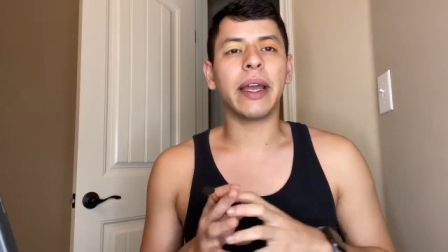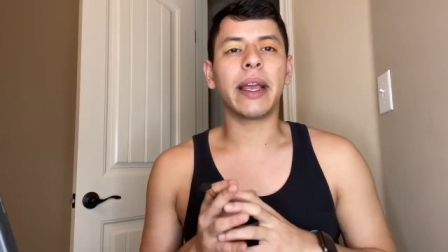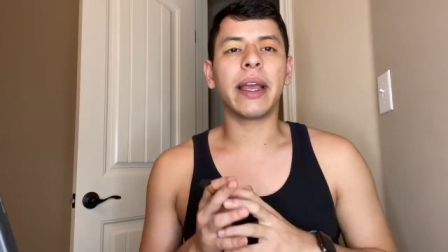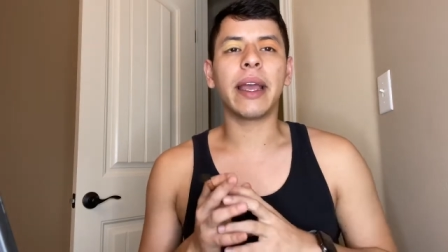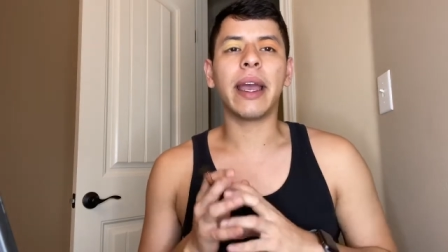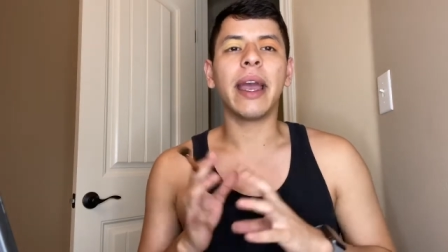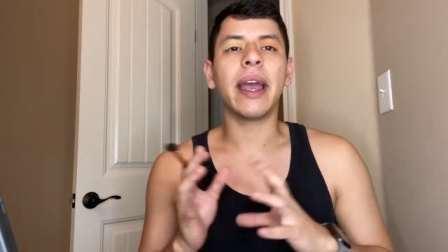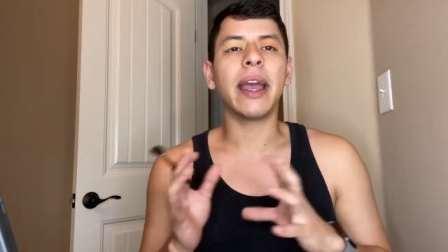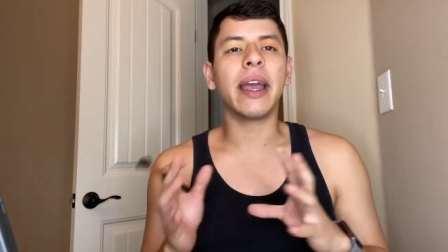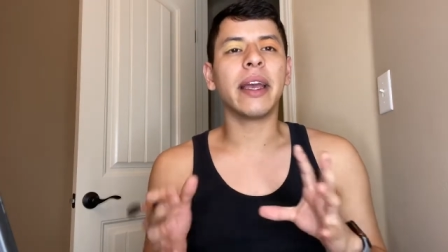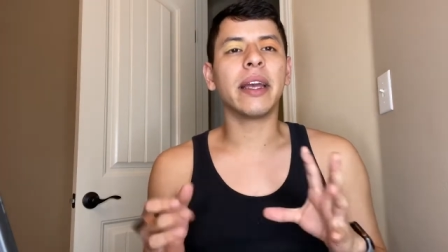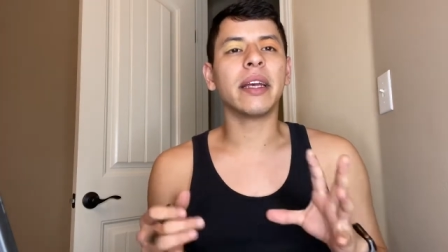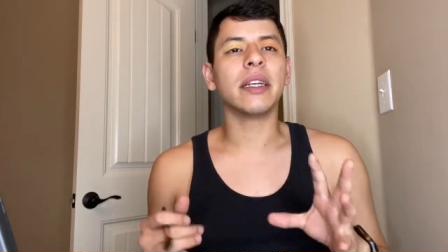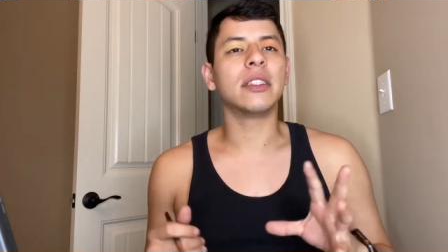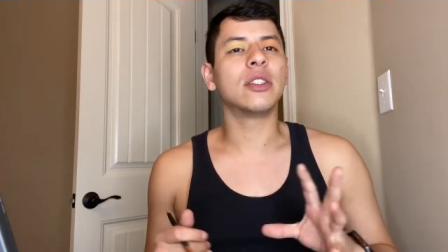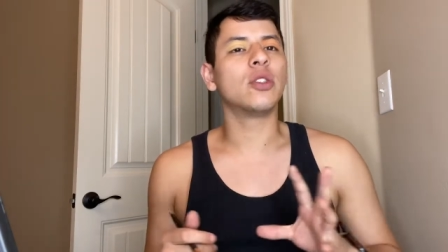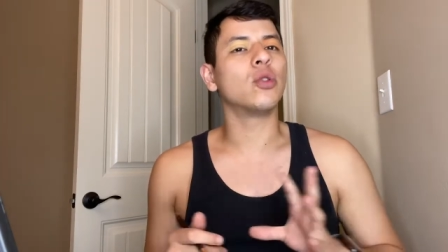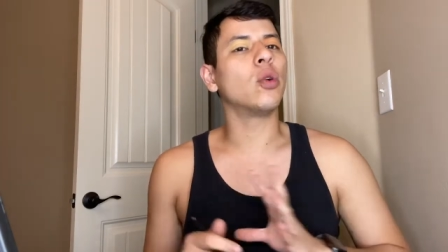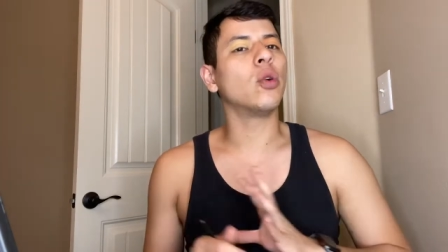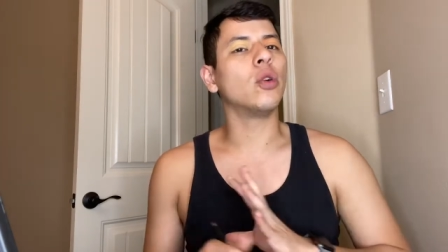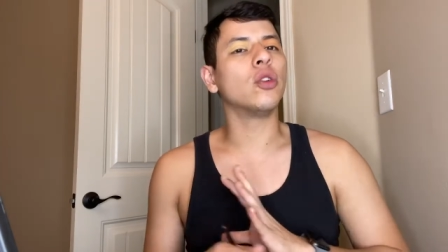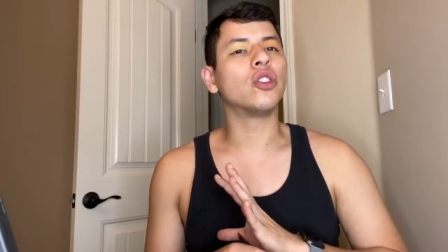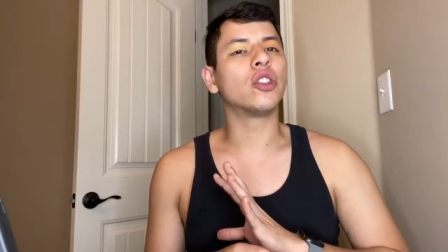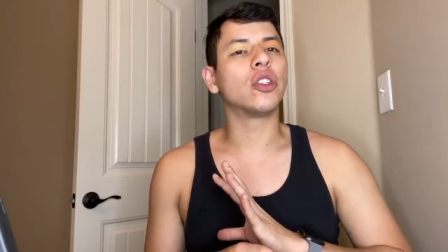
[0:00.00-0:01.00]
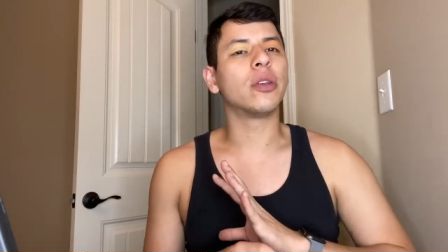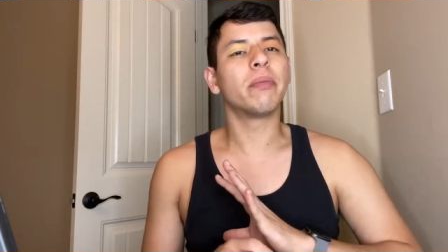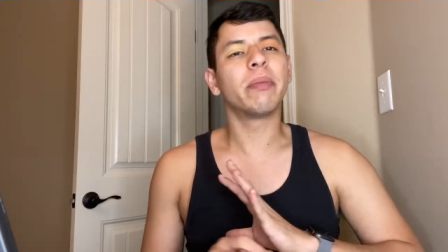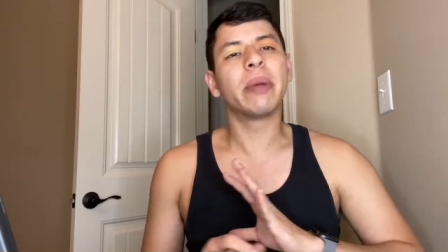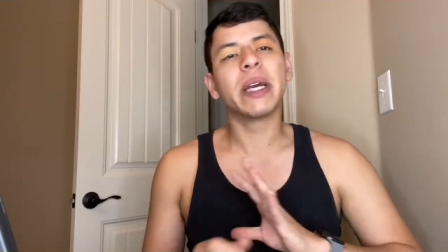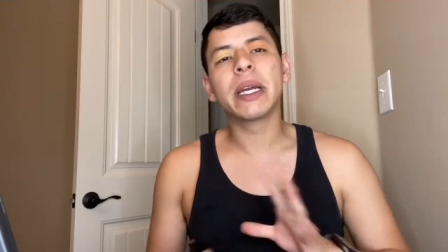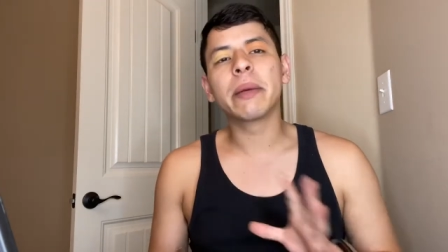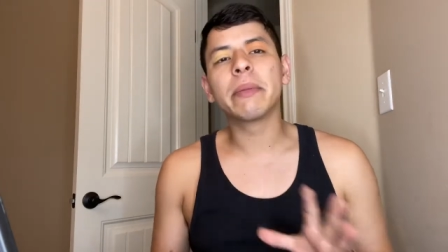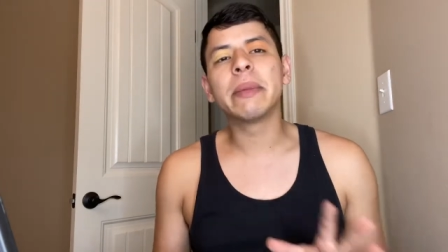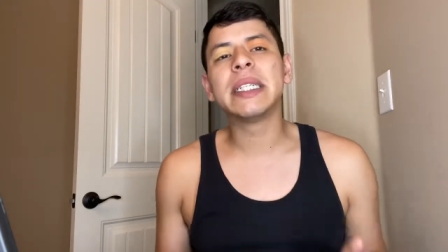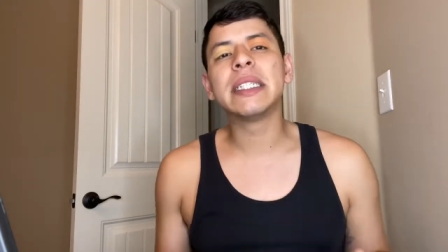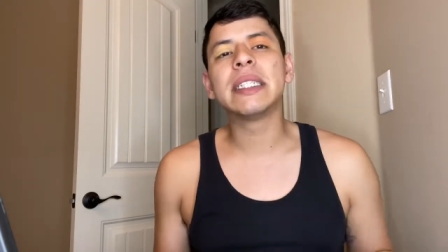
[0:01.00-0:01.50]
hey, it's ultra
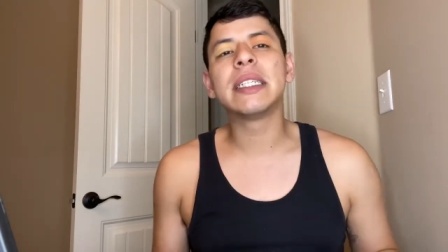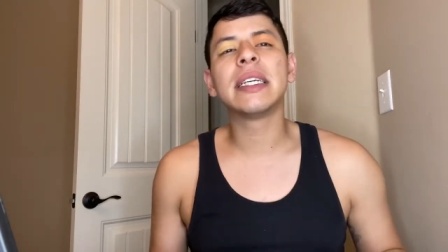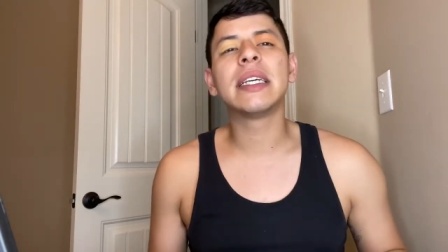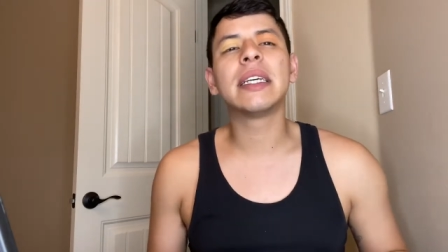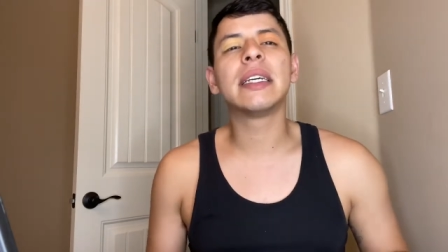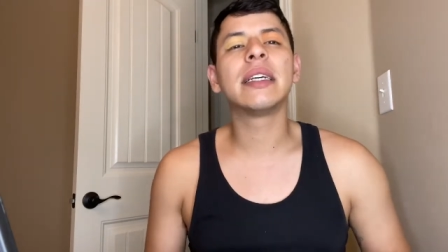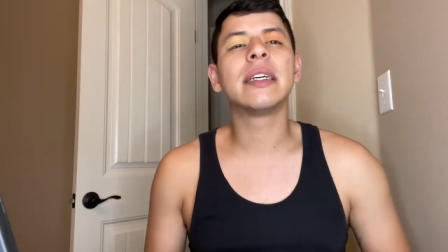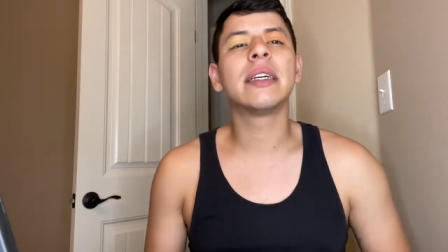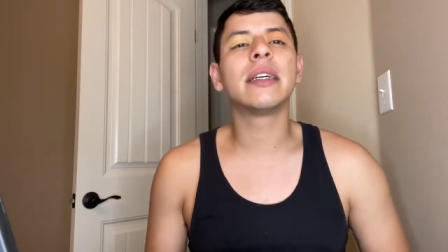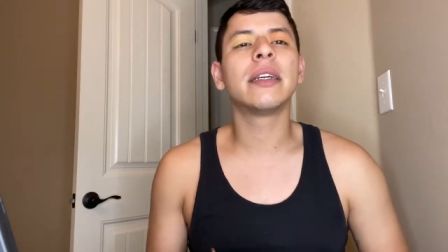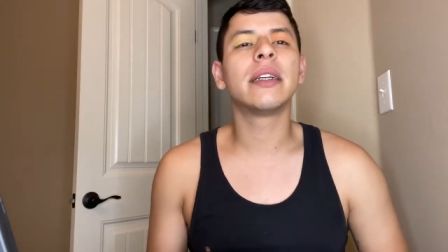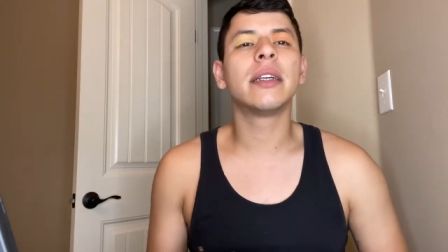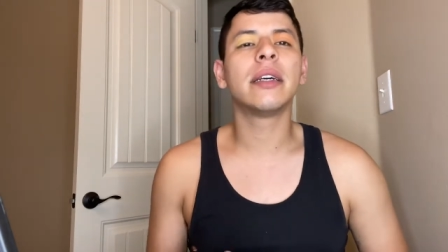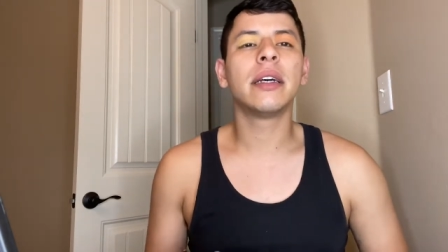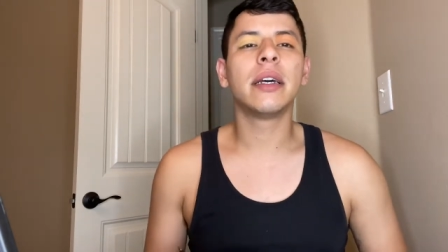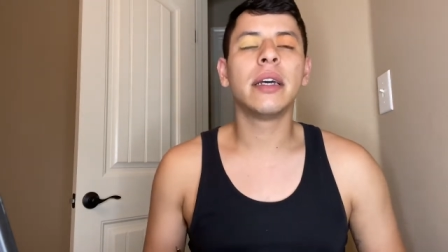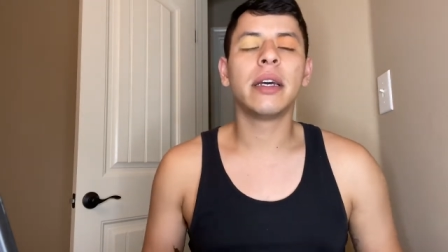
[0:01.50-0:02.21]
pigmented.